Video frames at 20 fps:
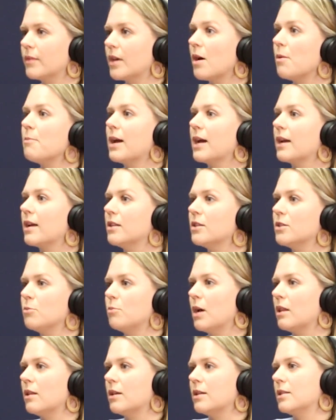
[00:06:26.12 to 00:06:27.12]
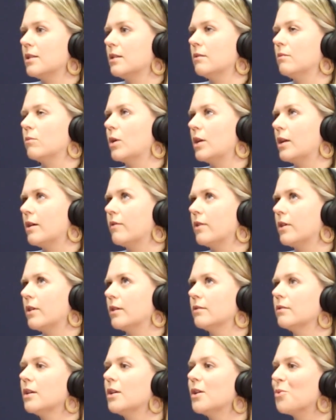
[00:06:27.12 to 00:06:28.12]
come back into balance in
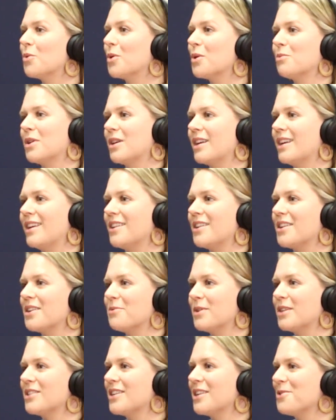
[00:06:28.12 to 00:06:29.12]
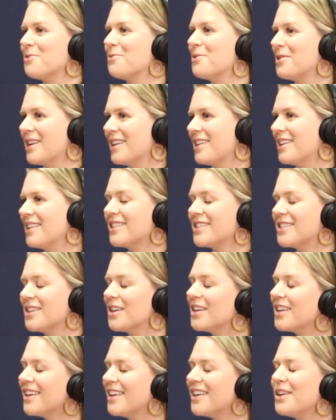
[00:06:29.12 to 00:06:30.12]
whatever we're working on, which I know we'll get
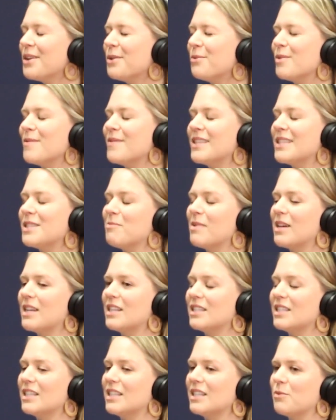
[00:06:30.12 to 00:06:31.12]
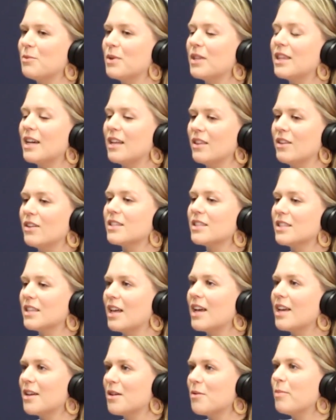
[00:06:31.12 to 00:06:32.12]
into women's medicine and what that looks
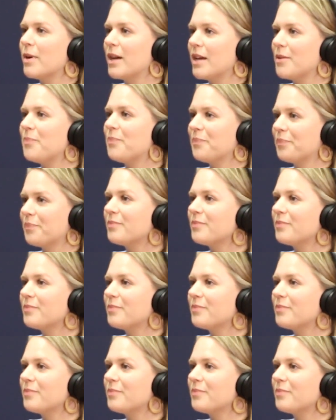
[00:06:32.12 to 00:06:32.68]
like. But